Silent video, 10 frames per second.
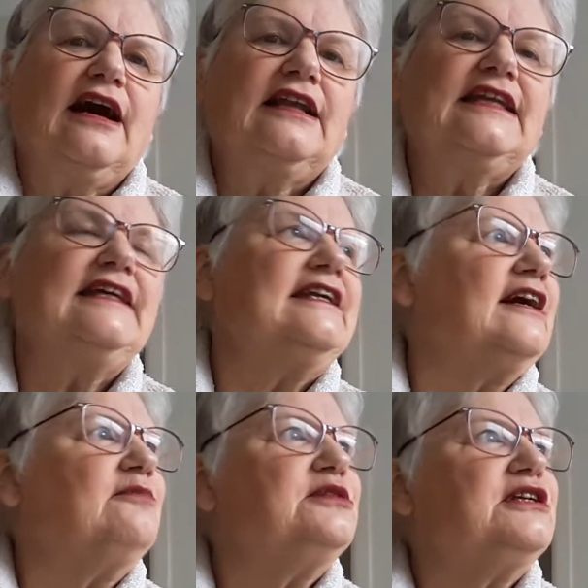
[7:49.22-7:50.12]
leading
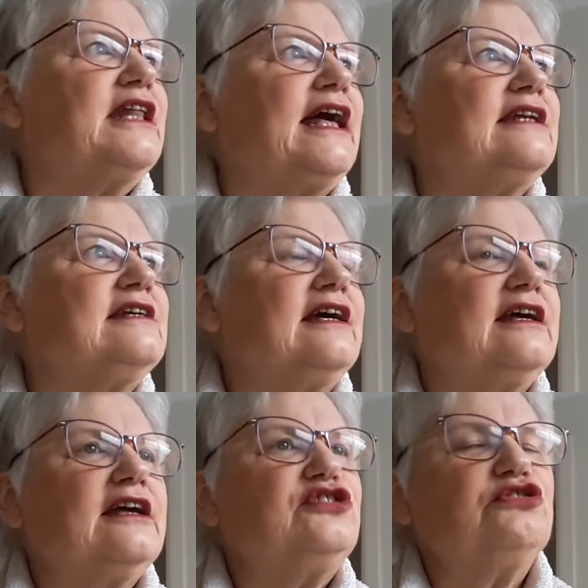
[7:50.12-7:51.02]
up to that,
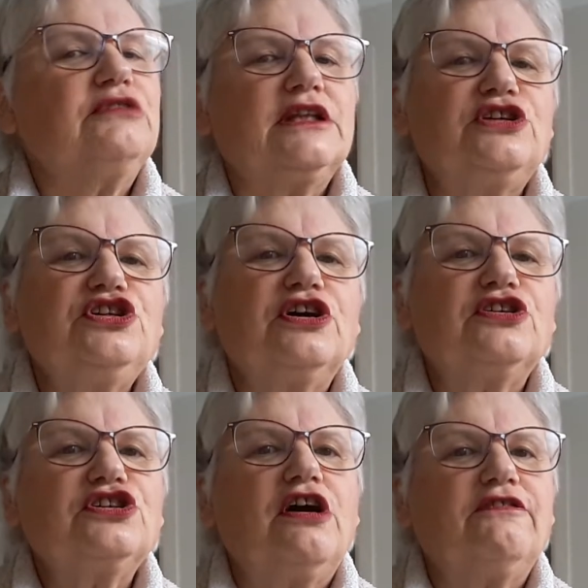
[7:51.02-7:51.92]
during the
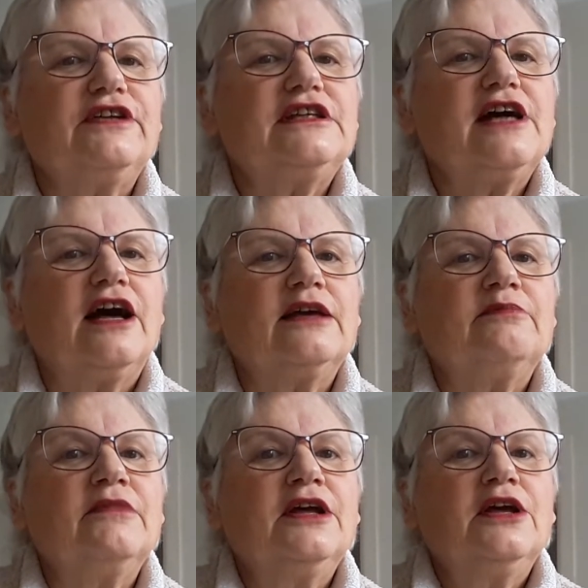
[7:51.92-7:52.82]
church coffee
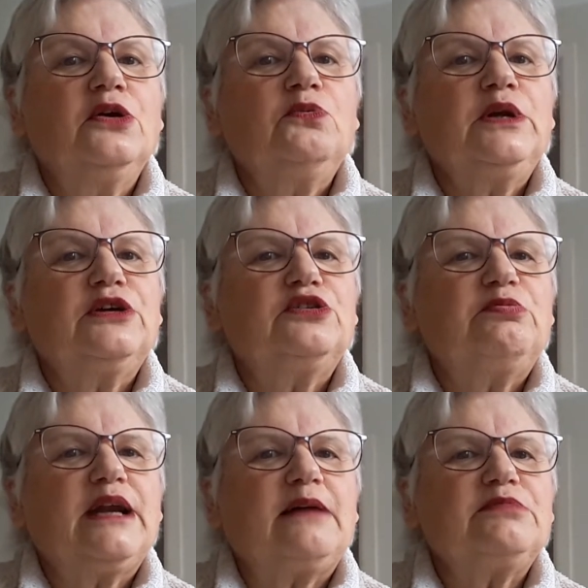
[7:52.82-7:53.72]
time, we could
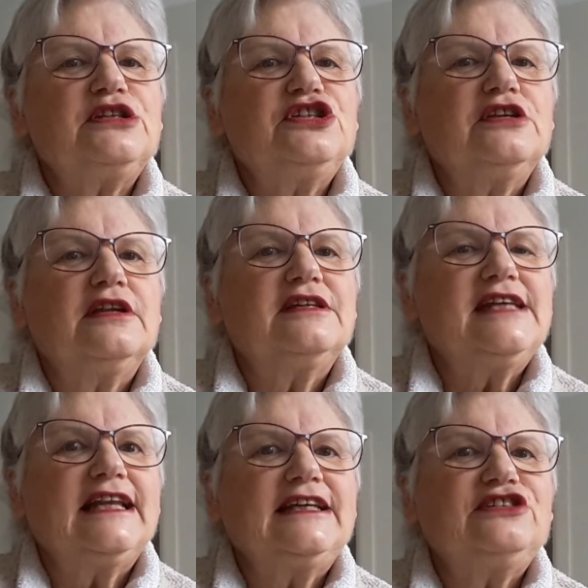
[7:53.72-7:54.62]
perhaps
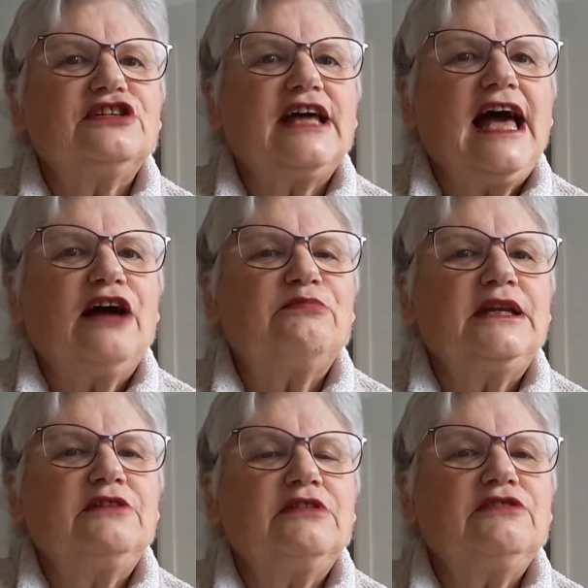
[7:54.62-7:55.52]
tell each other how
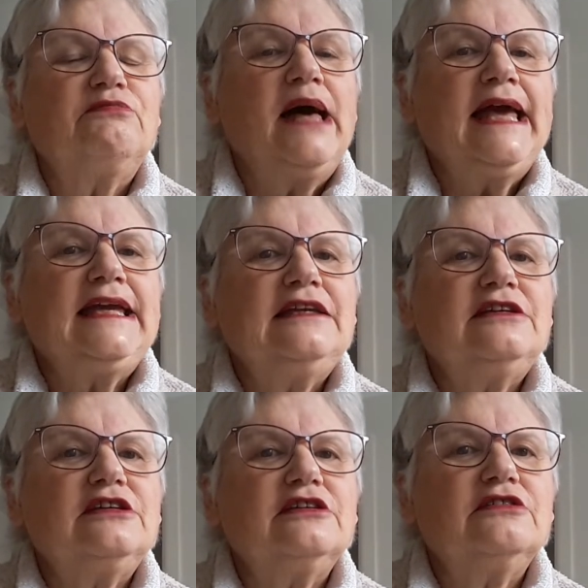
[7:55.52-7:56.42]
many we've made
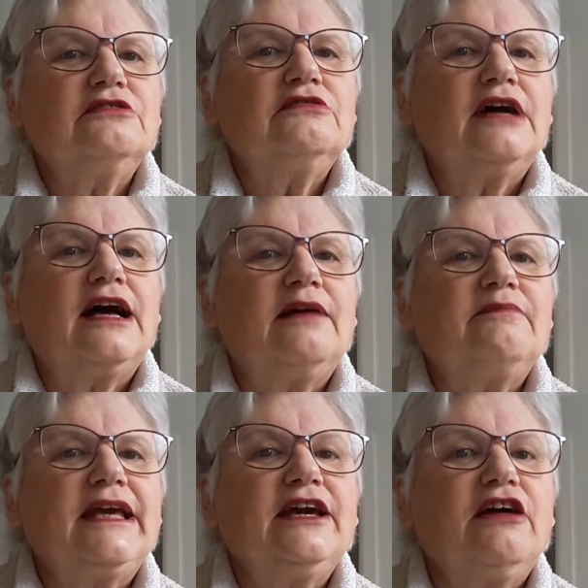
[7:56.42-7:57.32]
to
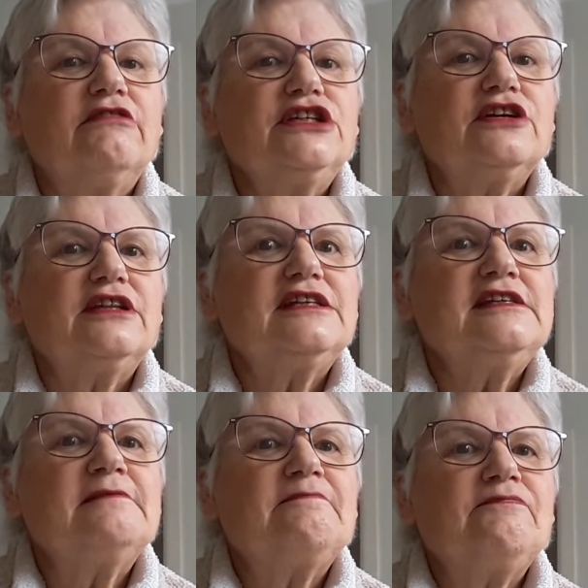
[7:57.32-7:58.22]
encourage
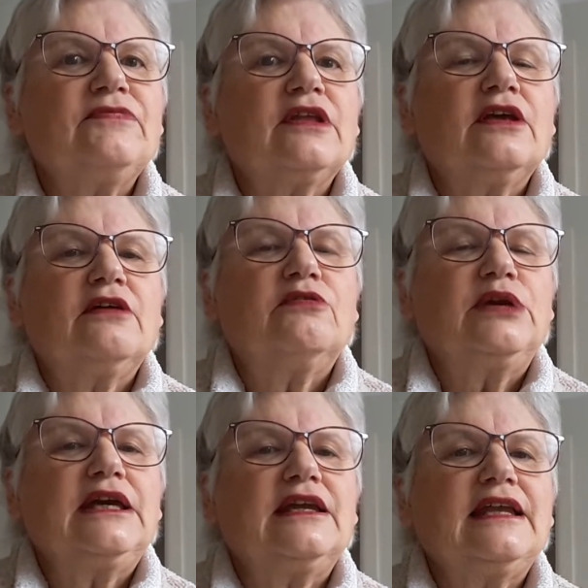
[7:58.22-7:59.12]
others.
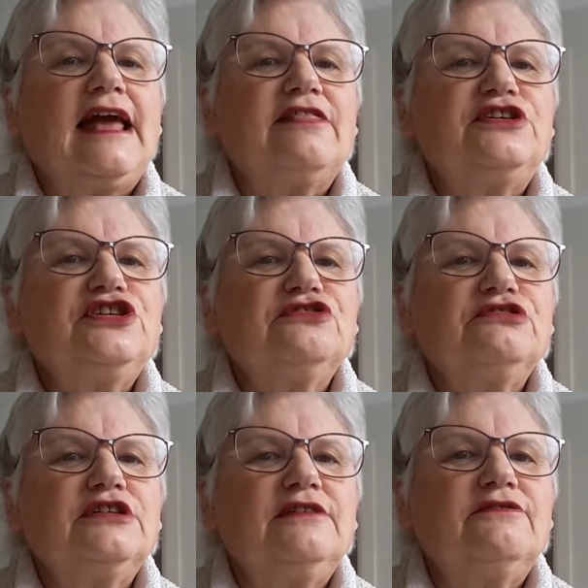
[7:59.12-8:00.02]
We can get the
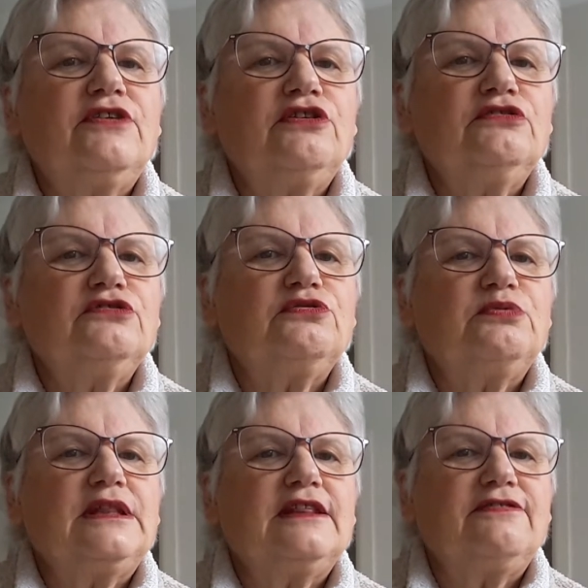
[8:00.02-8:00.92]
children involved
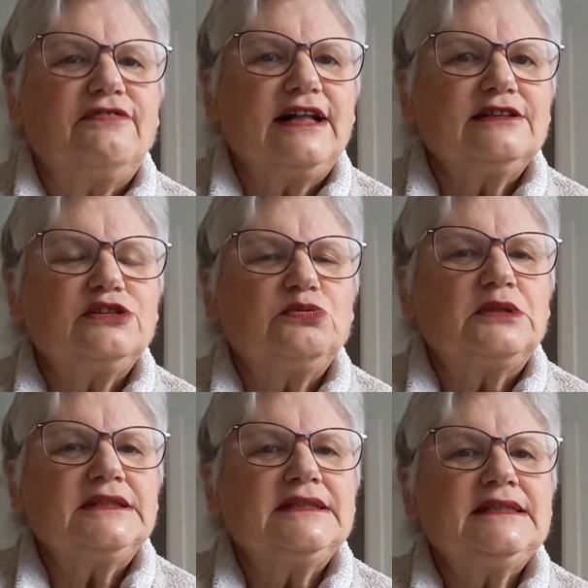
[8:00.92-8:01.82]
with the felt
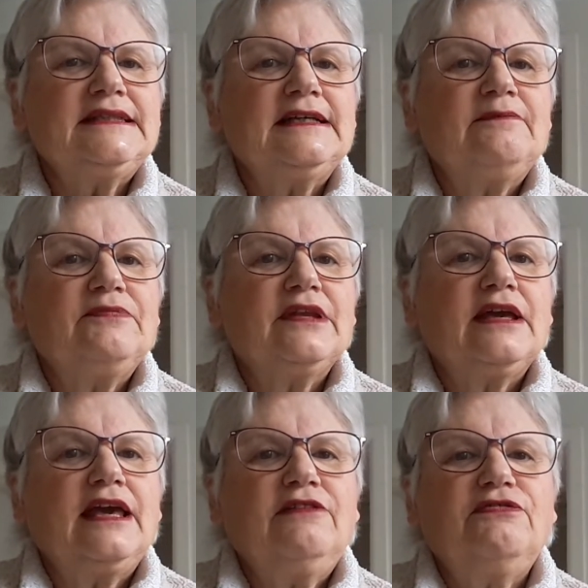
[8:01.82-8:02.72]
ones.
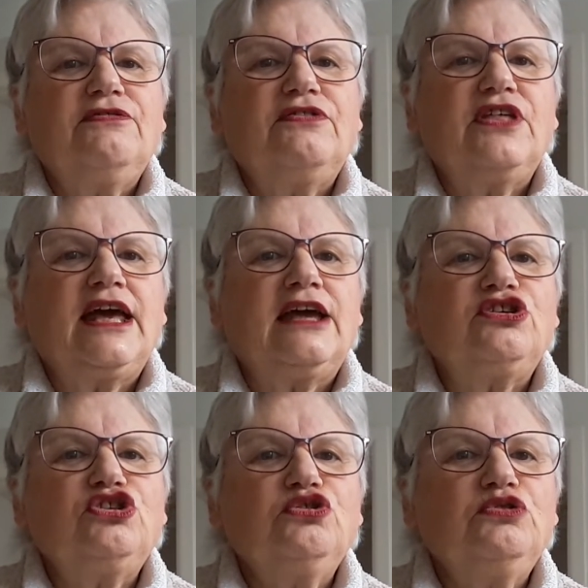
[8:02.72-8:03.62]
If they're
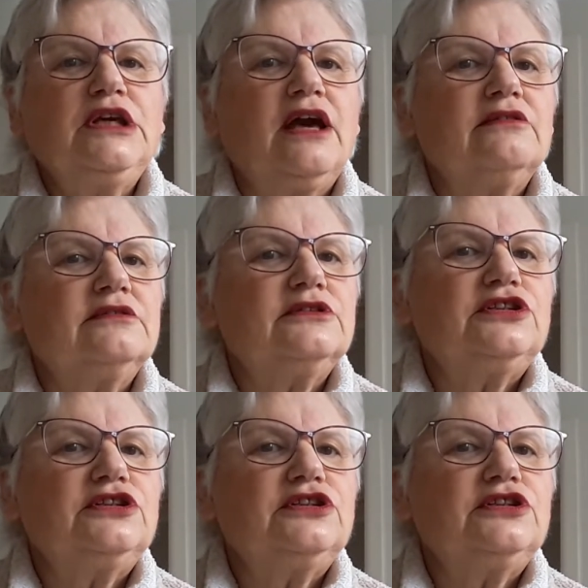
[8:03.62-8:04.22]
too young